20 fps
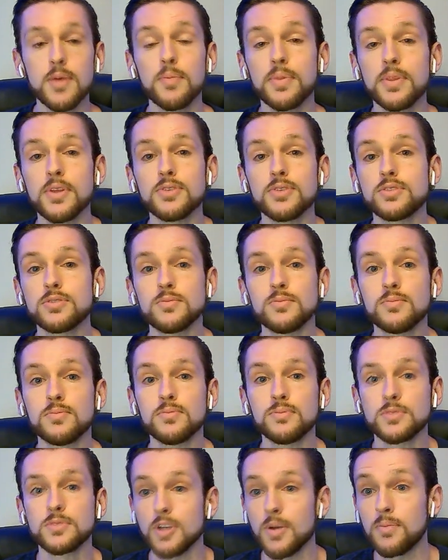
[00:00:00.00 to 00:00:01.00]
But there's
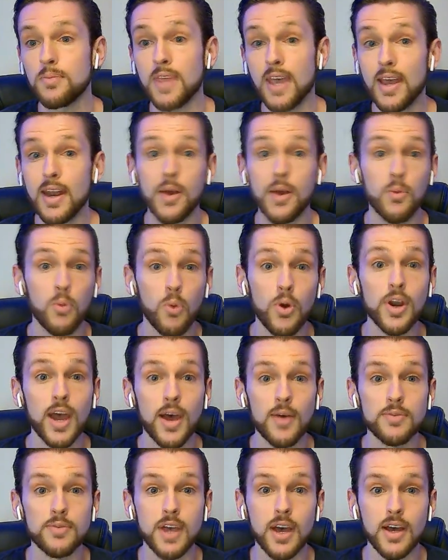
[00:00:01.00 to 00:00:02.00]
some that I wouldn't
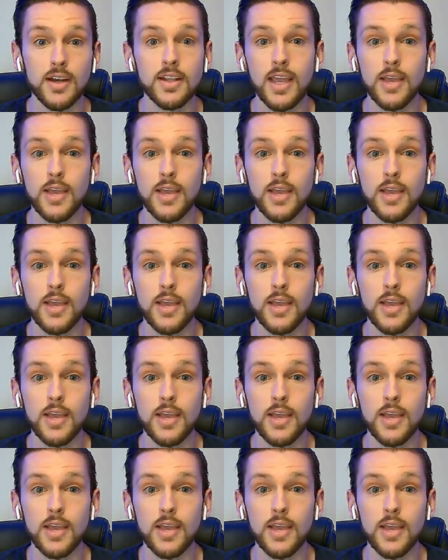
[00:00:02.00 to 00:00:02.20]
have done.